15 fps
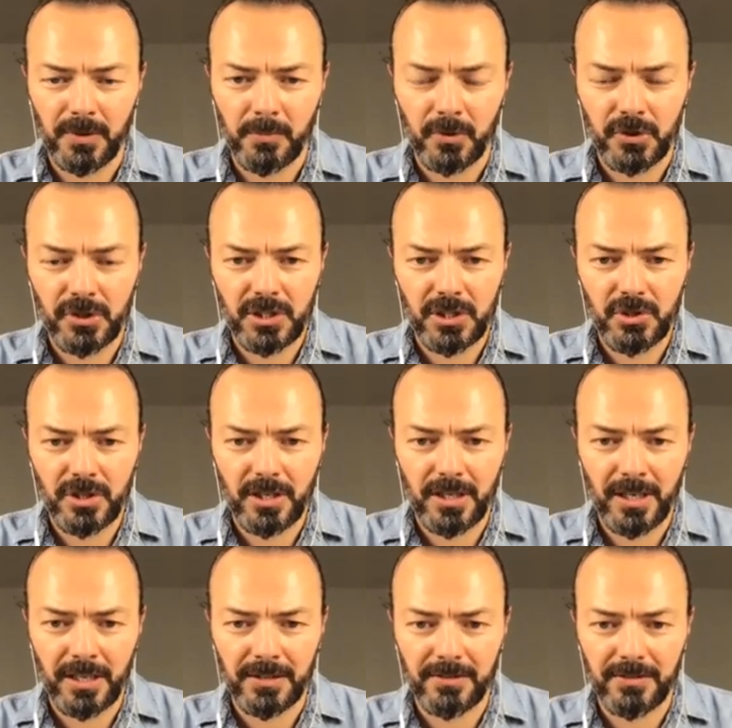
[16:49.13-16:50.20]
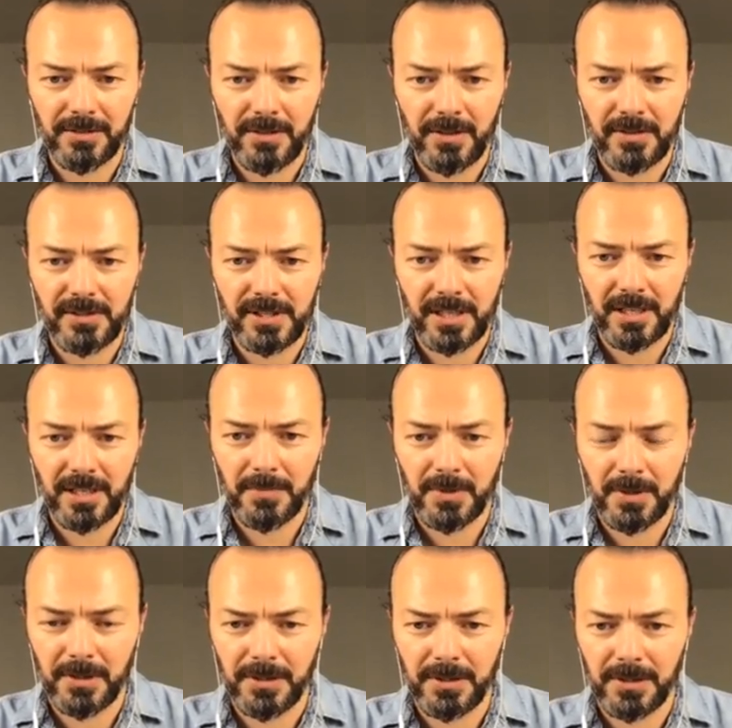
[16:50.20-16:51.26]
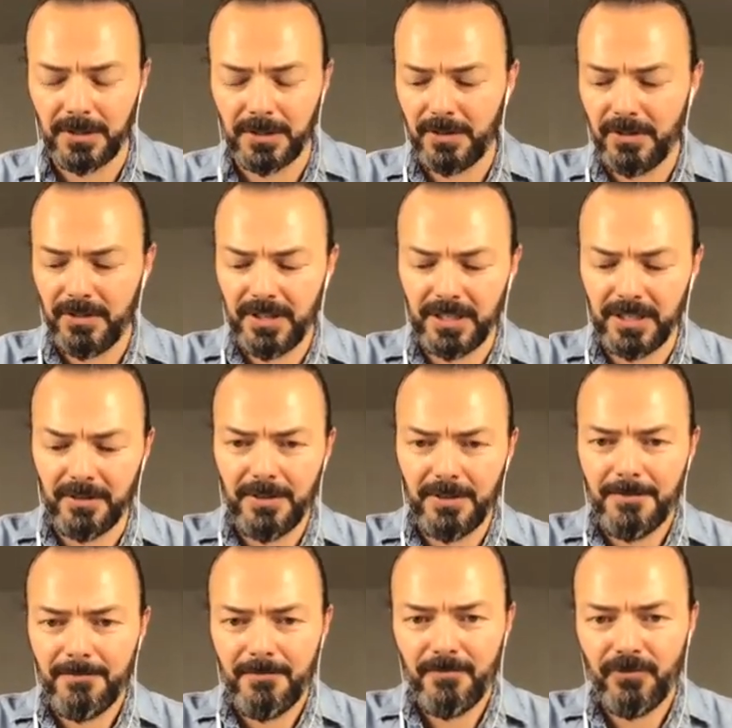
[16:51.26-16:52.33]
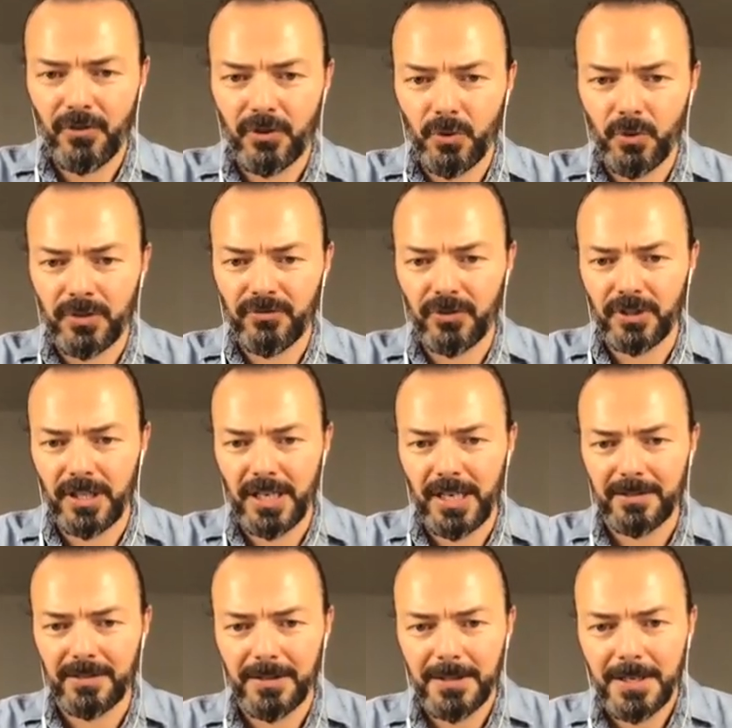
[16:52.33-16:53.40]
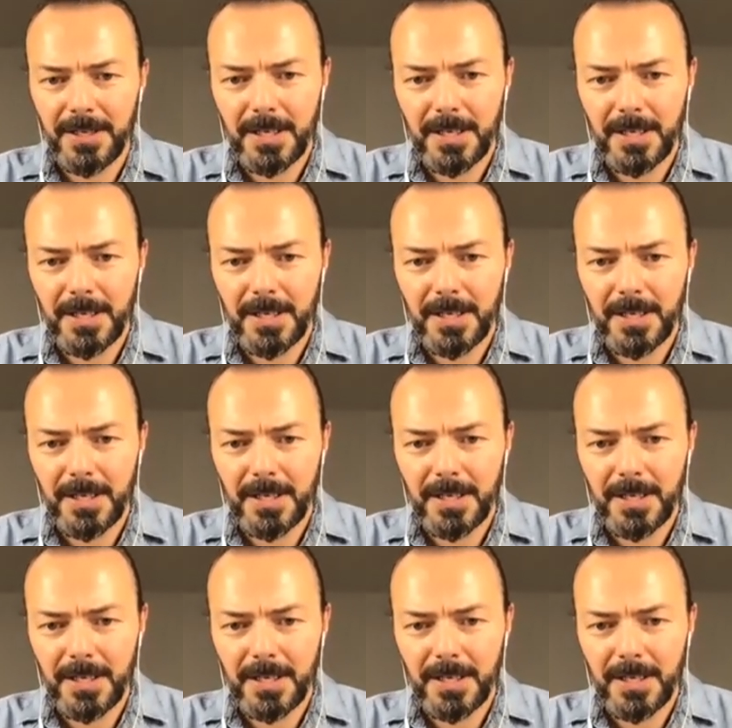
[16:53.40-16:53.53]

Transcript: procedure and the same uh, thing for you and for your head.